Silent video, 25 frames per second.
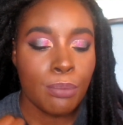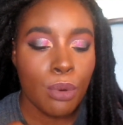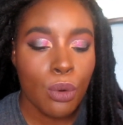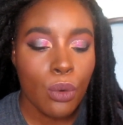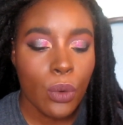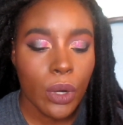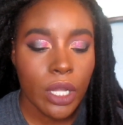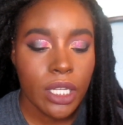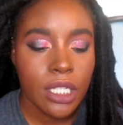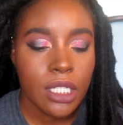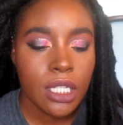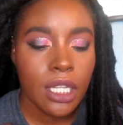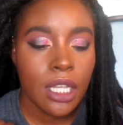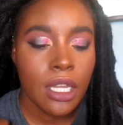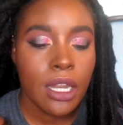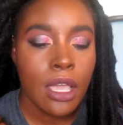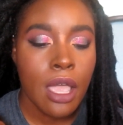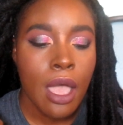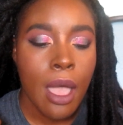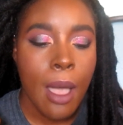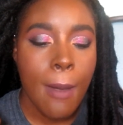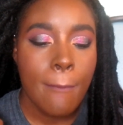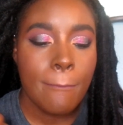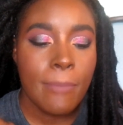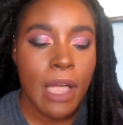Pointed
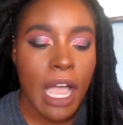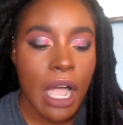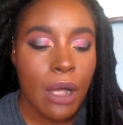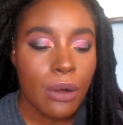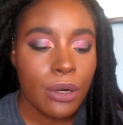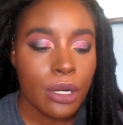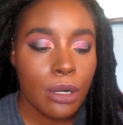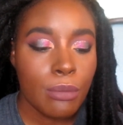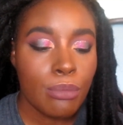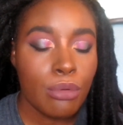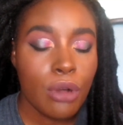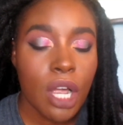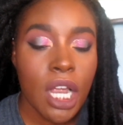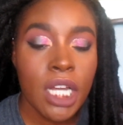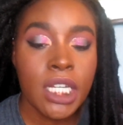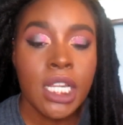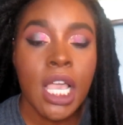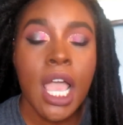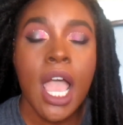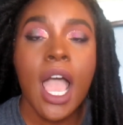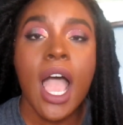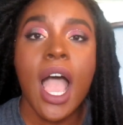Powder Brush.